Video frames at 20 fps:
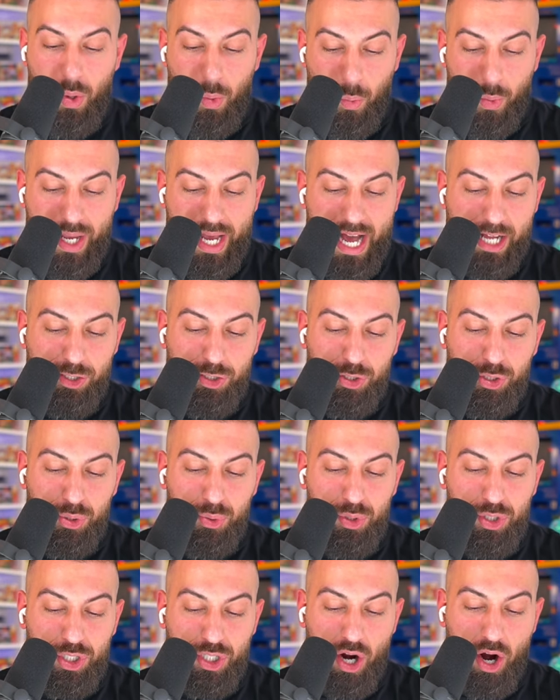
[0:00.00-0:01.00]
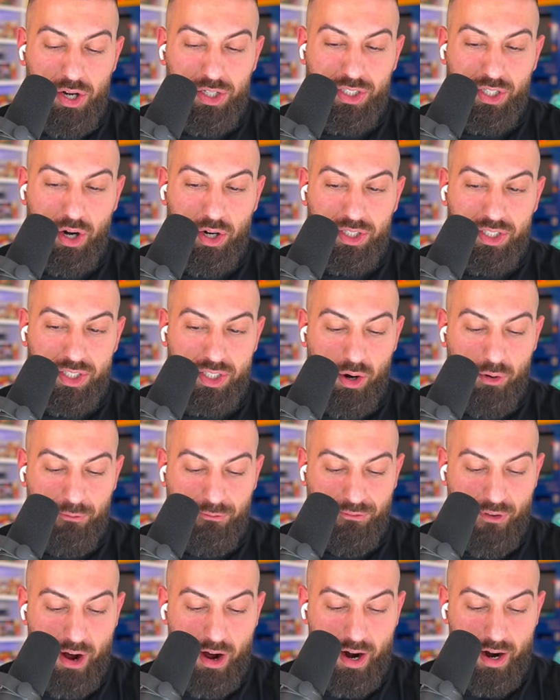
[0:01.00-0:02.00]
we got two Charizards so
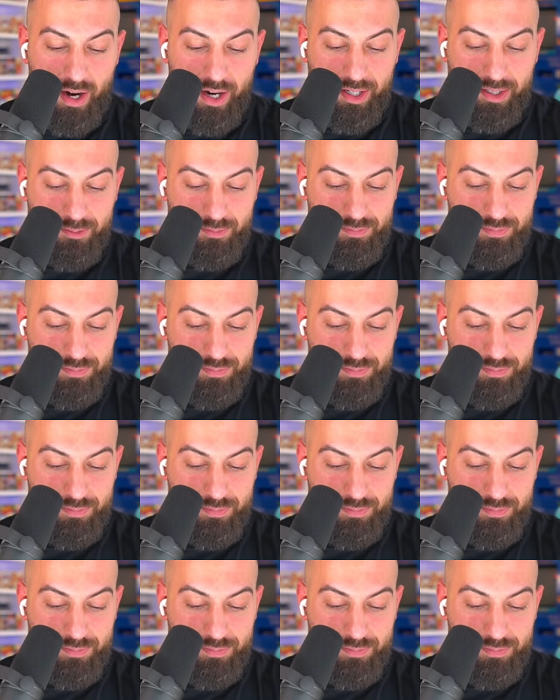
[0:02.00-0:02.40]
far.